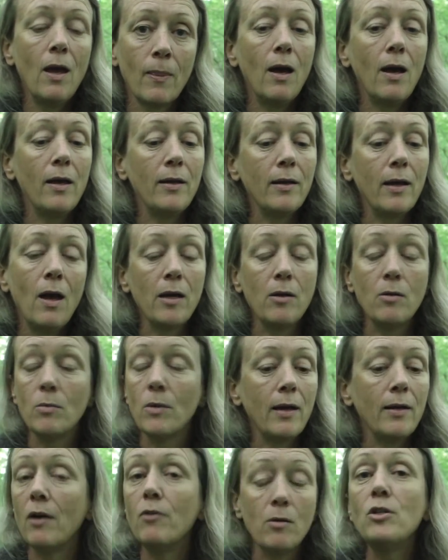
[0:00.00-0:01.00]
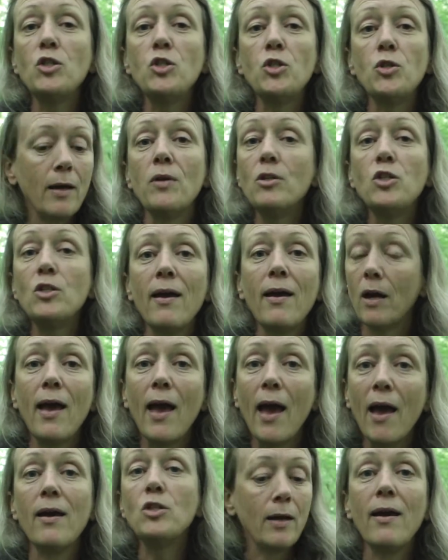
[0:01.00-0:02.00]
And I encourage you,
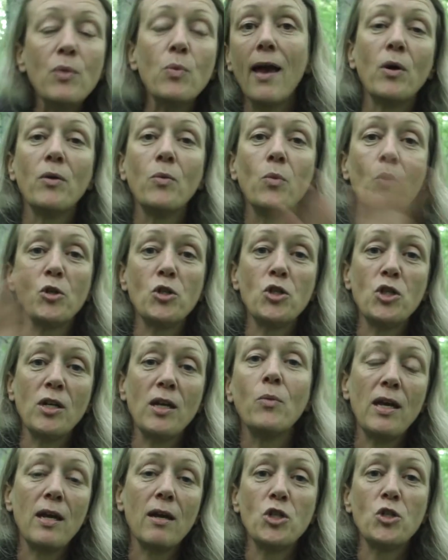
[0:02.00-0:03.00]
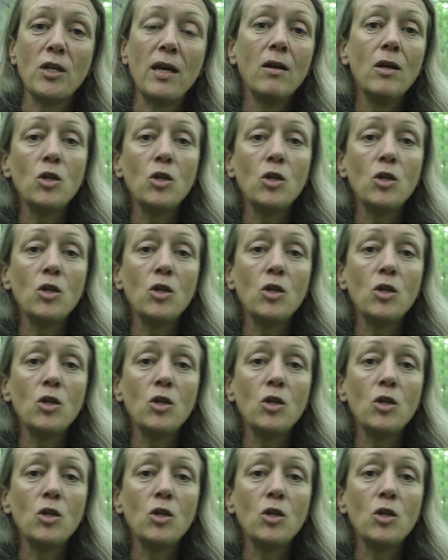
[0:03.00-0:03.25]
everyone watching here,